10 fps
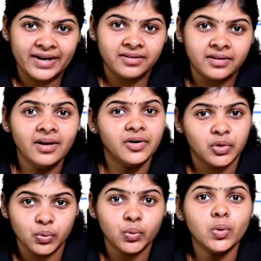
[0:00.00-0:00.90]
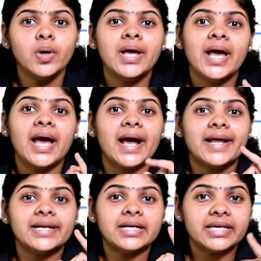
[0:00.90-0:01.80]
factor 2,
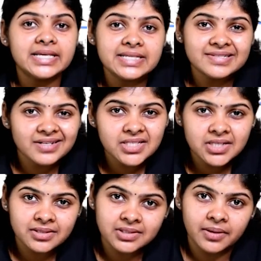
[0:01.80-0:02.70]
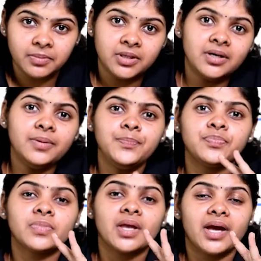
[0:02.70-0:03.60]
and estrogen receptor,
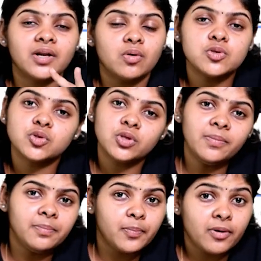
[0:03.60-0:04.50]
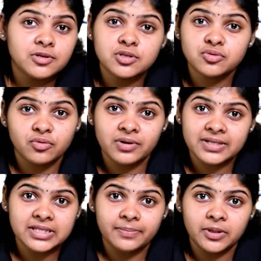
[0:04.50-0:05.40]
and also the progesterone
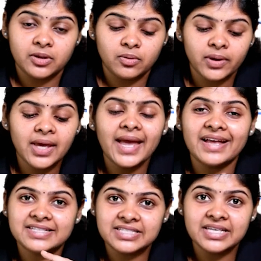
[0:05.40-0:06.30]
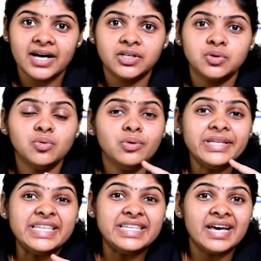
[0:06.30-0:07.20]
receptor. Okay, HER2,
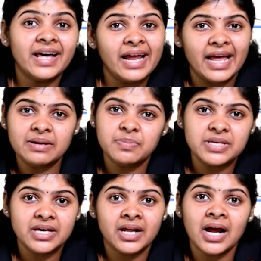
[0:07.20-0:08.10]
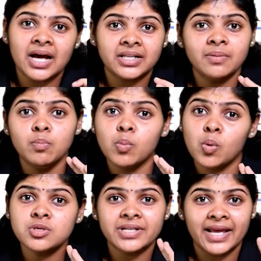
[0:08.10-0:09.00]
ER, and PR are the
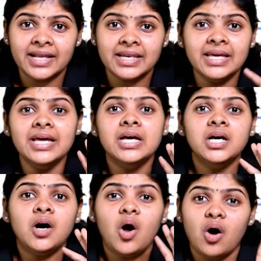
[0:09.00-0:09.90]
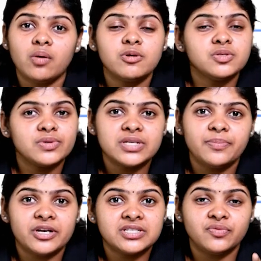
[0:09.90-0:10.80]
most likely hormones which
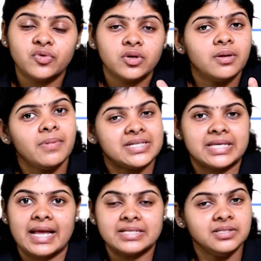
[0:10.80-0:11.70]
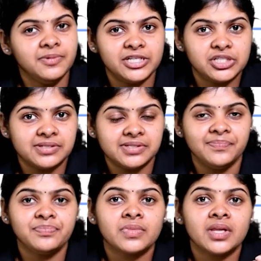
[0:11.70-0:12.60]
are present for the breast cancer patients.
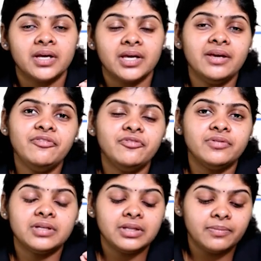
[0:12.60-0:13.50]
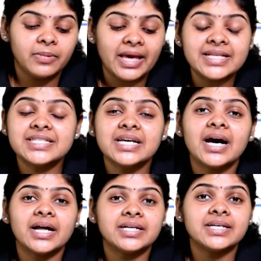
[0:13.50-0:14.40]
If the
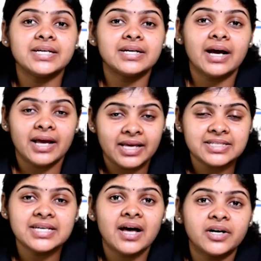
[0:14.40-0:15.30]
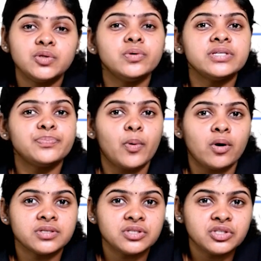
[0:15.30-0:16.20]
HER2 is
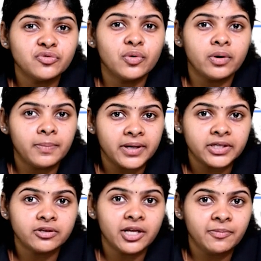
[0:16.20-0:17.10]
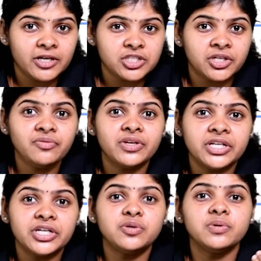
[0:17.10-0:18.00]
positive for a particular patient, we
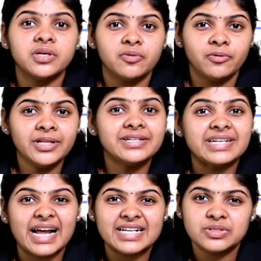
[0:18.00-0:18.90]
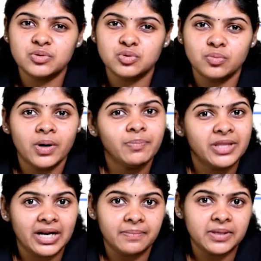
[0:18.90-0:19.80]
need to give it trastuzumab
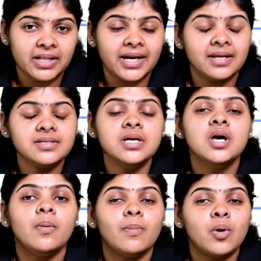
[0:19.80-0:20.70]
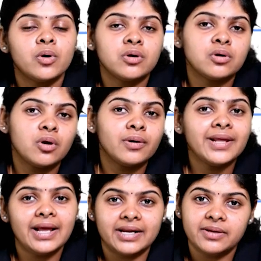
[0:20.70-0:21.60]
therapy, that is
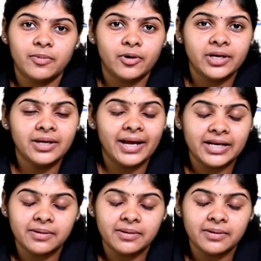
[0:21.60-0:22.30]
monoclonal antibody